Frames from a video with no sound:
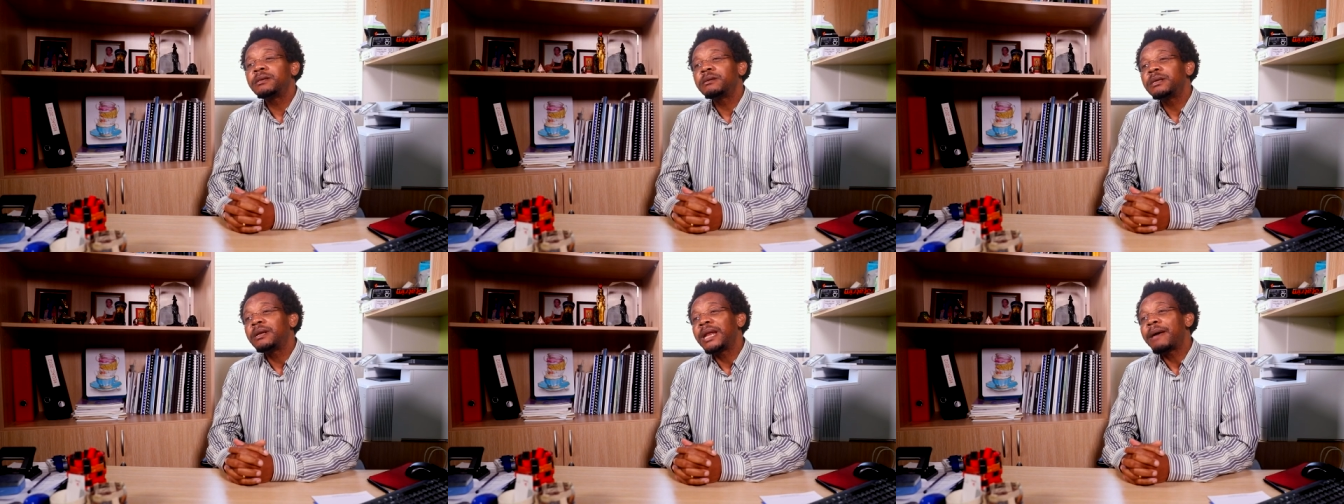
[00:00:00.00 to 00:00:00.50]
a
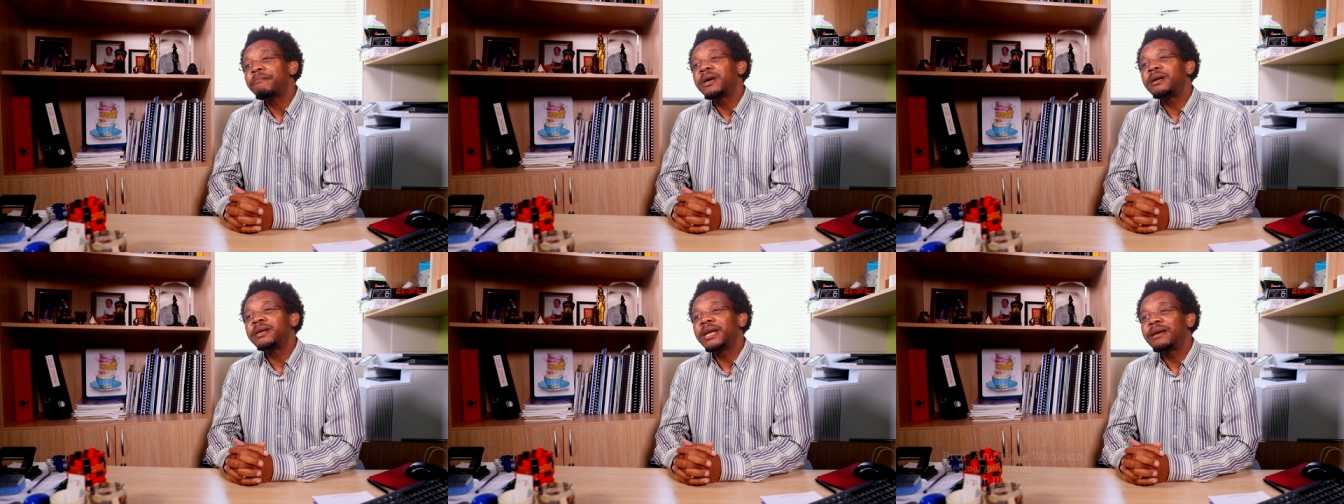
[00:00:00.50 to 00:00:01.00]

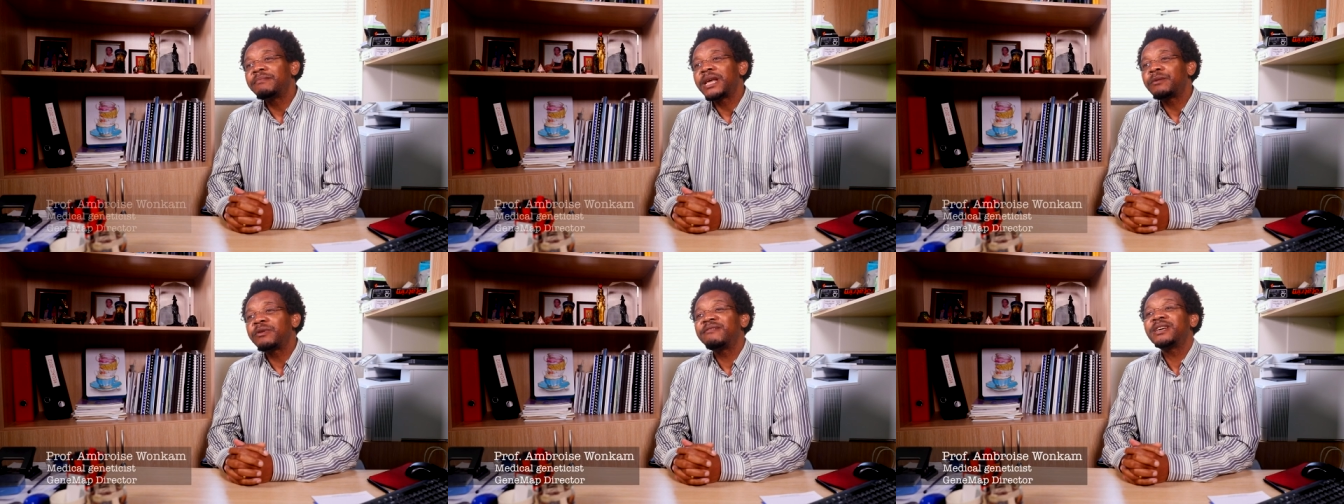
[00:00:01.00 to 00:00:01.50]
label name
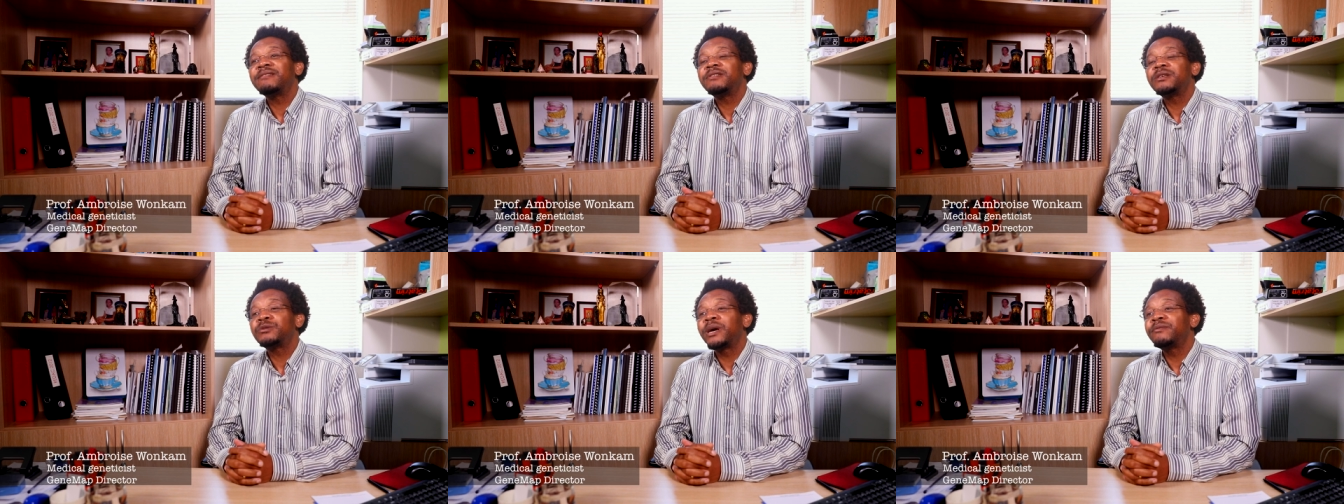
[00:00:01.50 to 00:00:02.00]
that we have
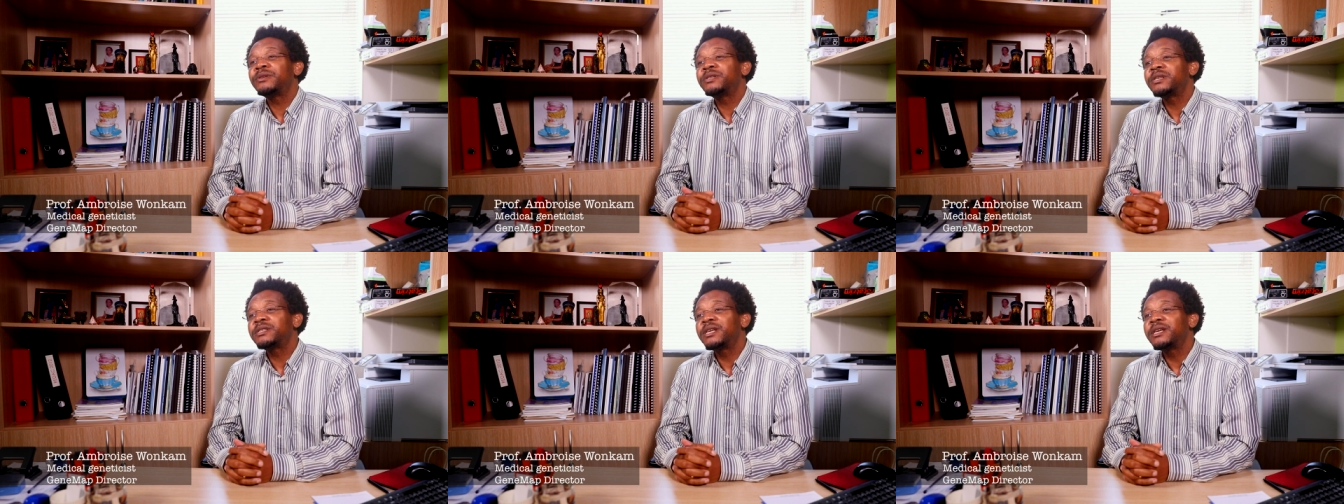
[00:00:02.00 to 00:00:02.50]
given to our
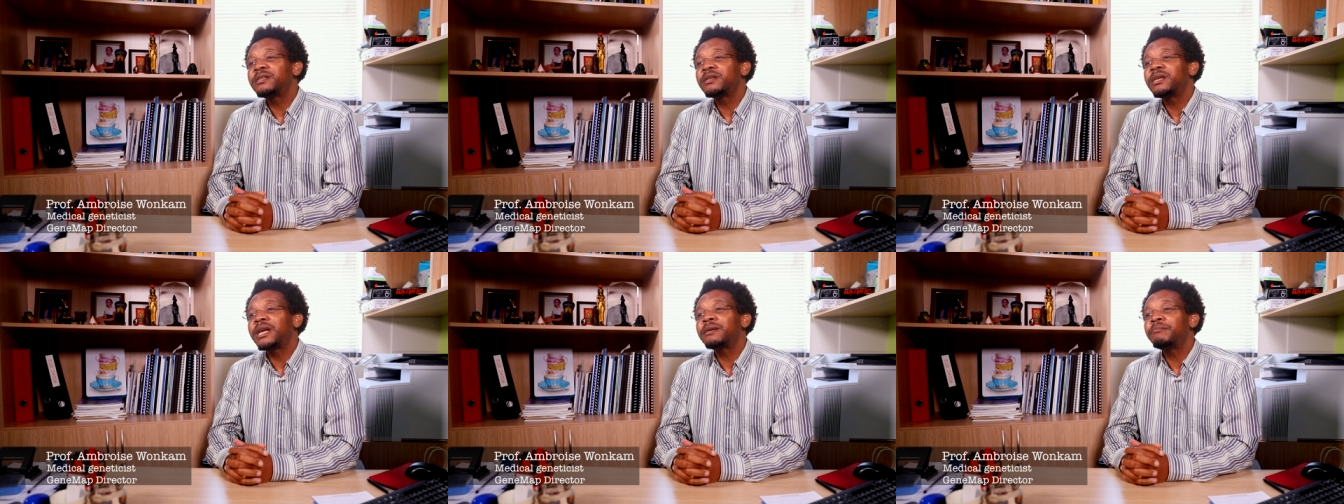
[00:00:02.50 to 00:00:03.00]
research
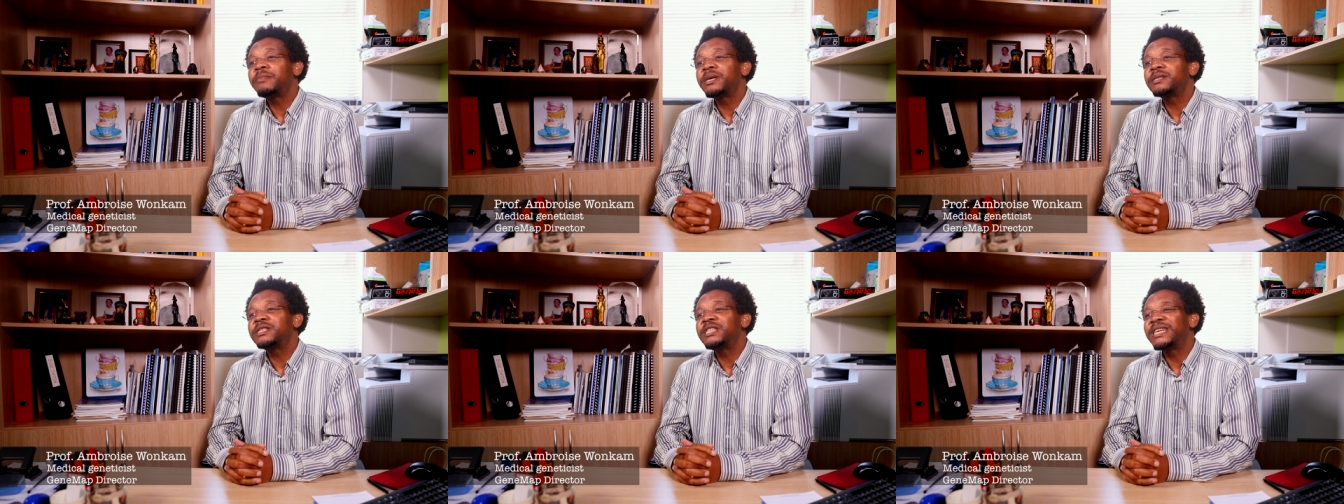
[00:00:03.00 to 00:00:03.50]
center that
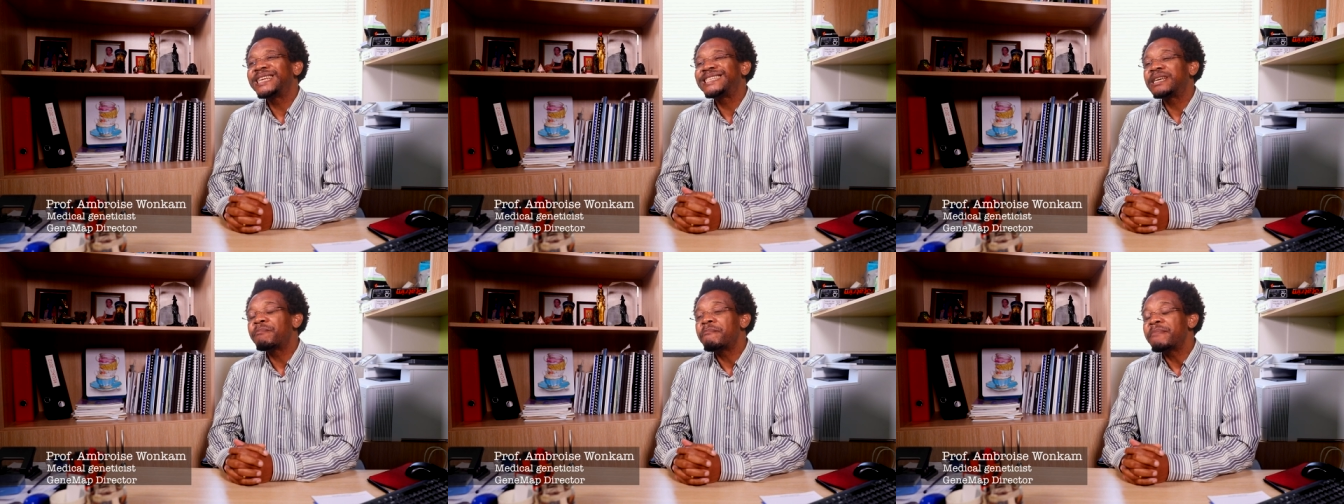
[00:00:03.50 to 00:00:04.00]
means
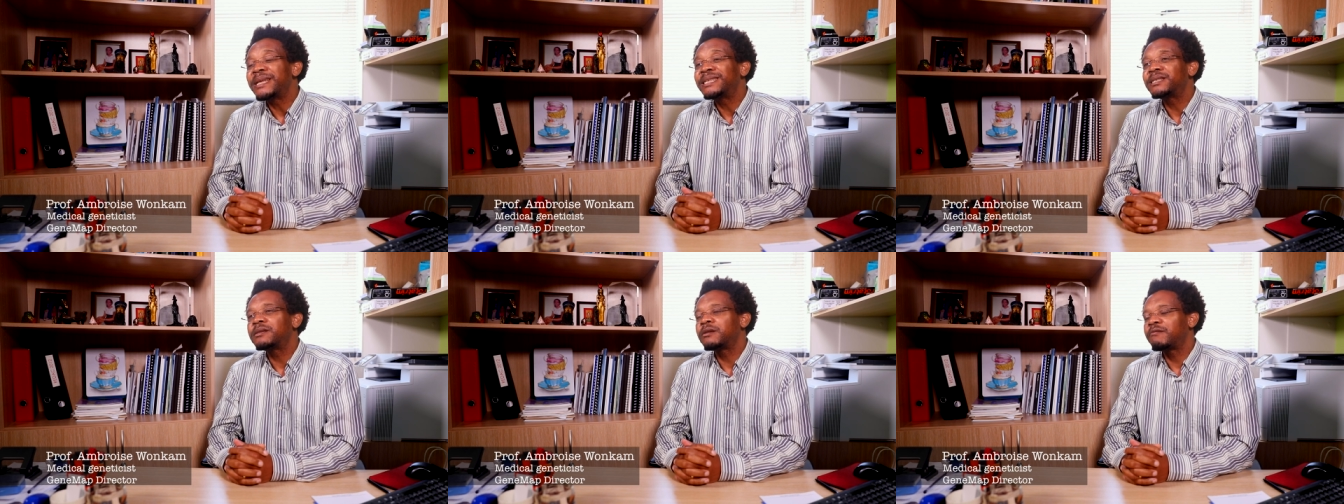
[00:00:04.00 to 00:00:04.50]
genetic
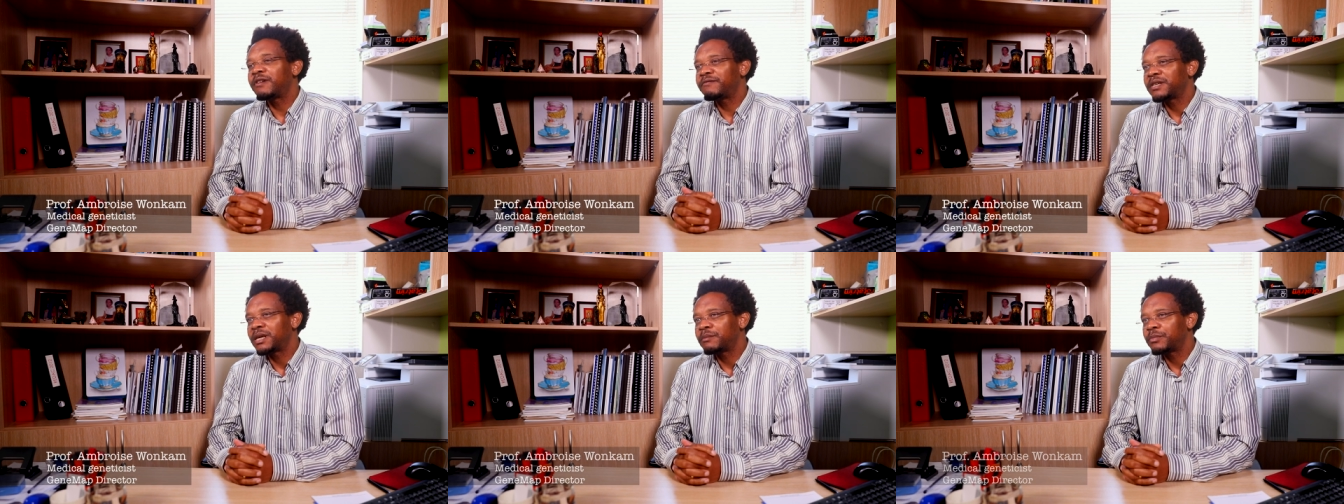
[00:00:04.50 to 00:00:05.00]
medicine of
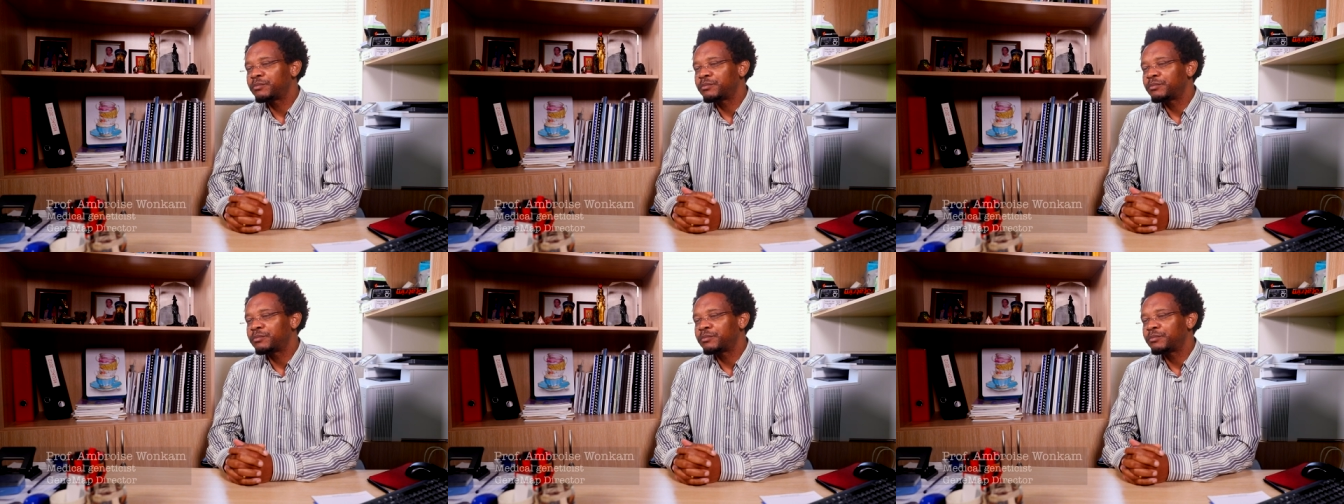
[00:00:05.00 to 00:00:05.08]
African